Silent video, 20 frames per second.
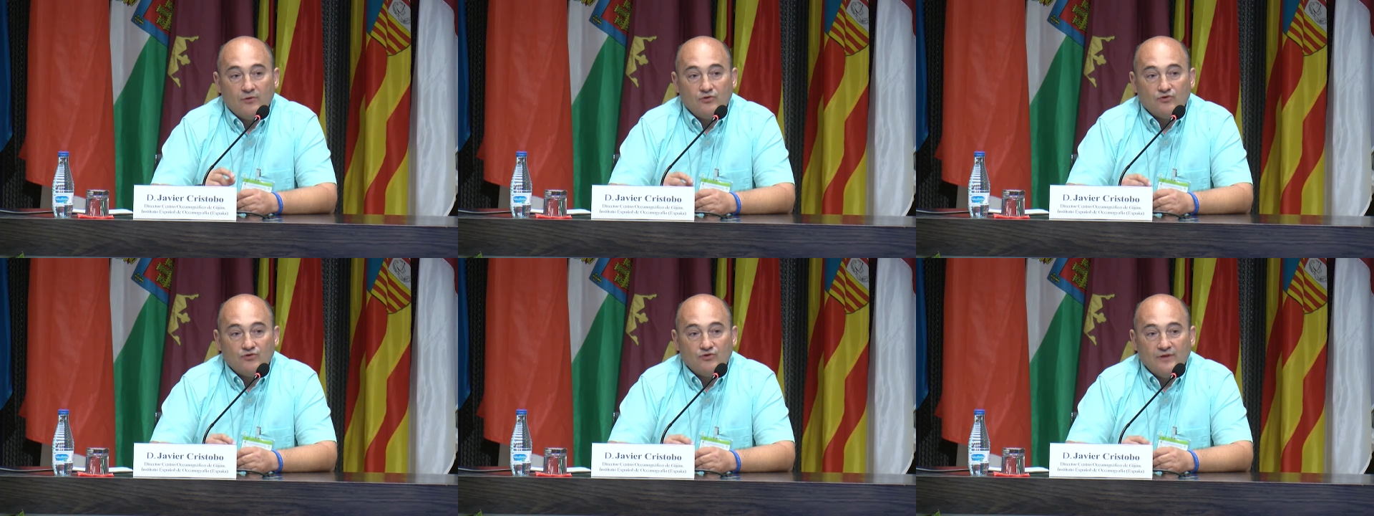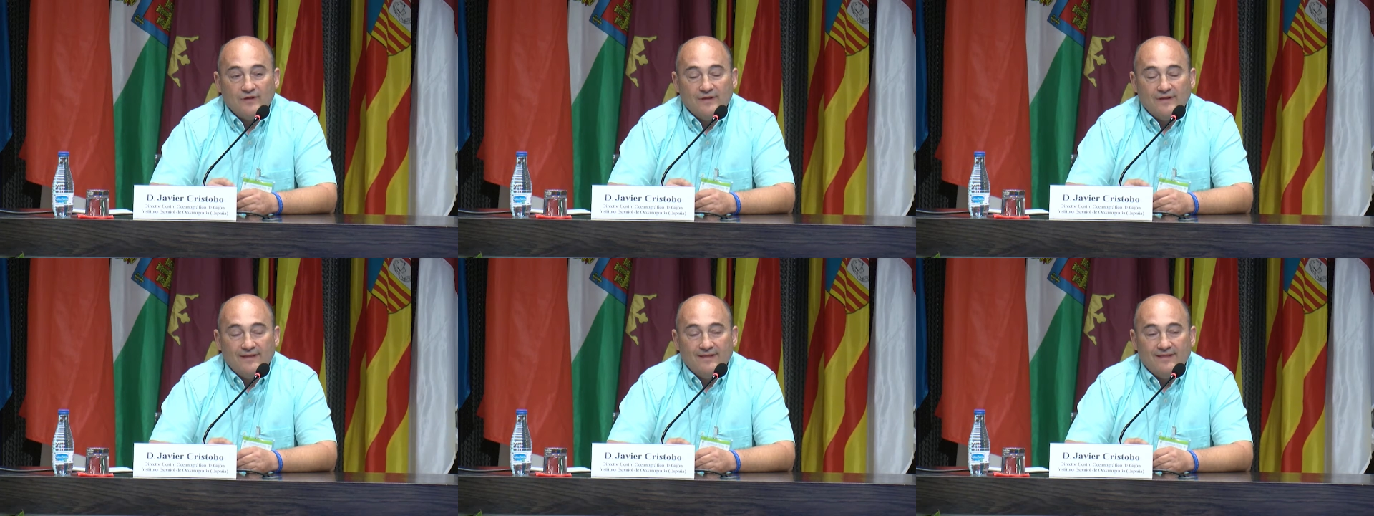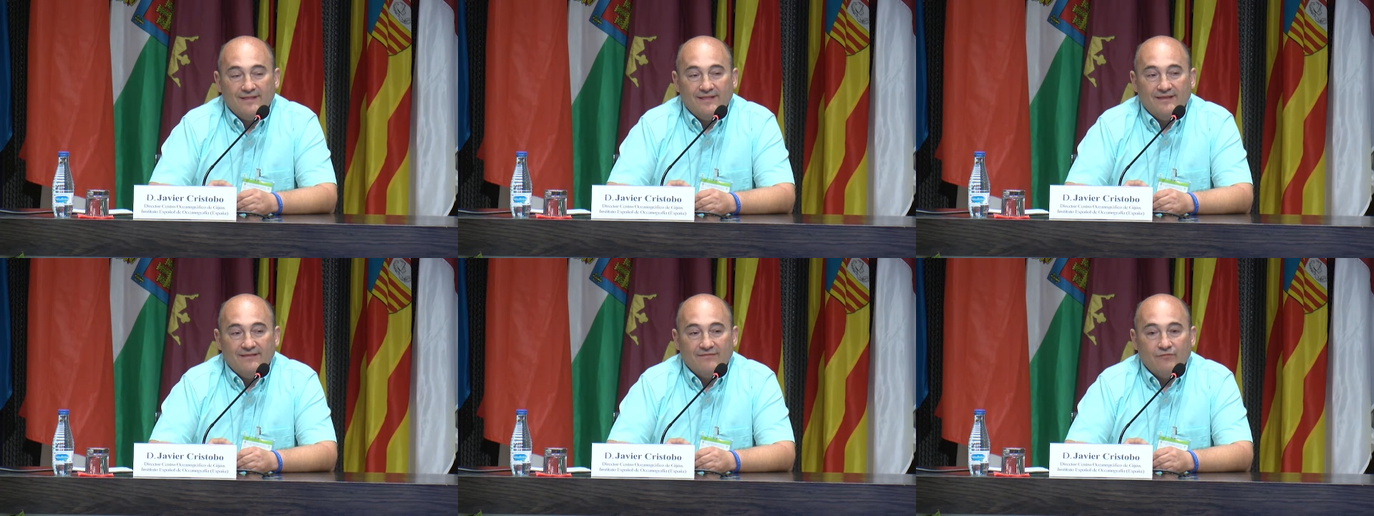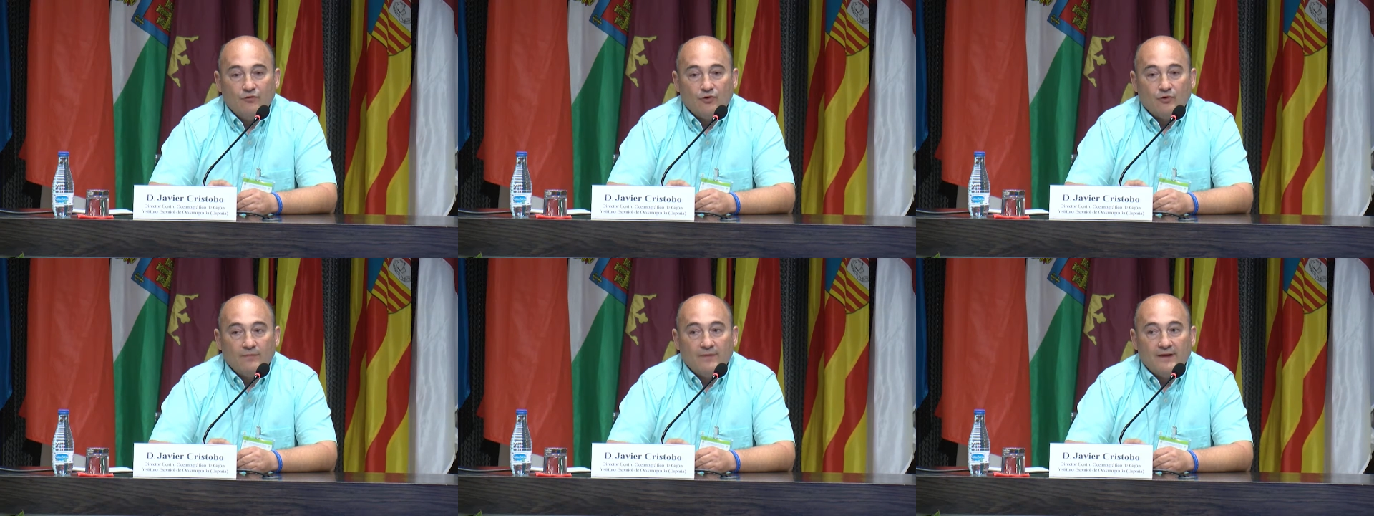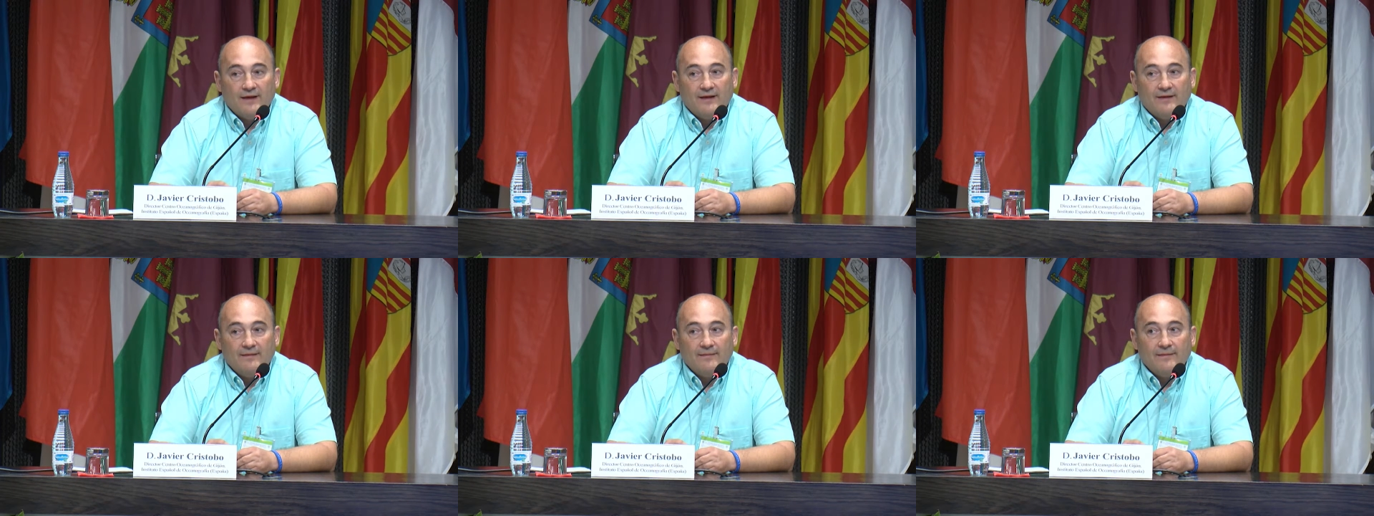All those scientists
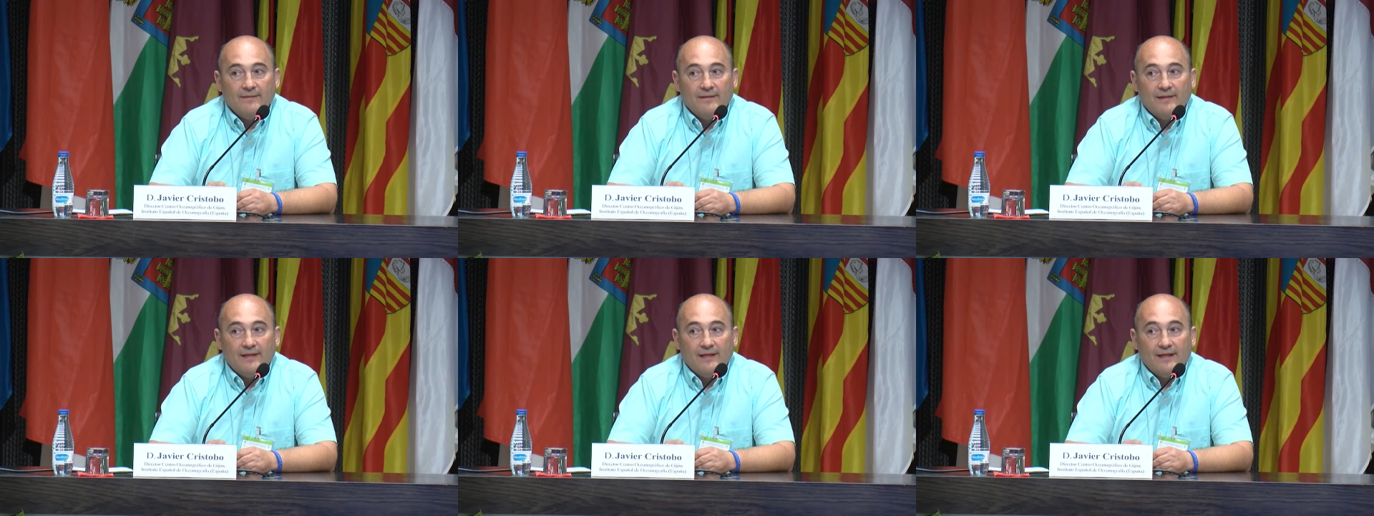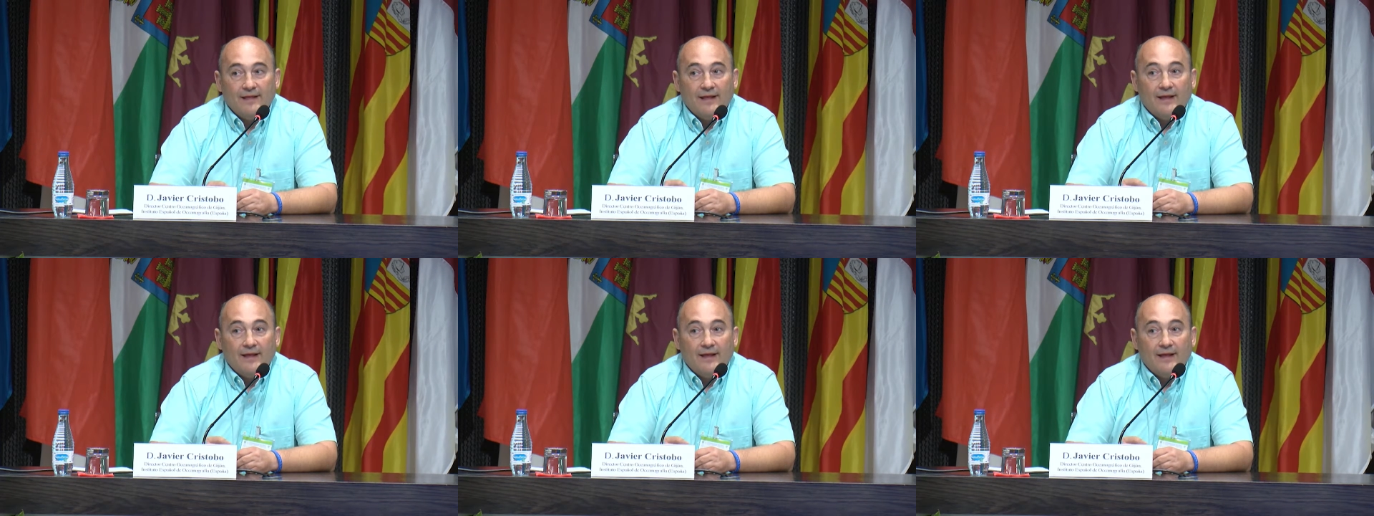that have many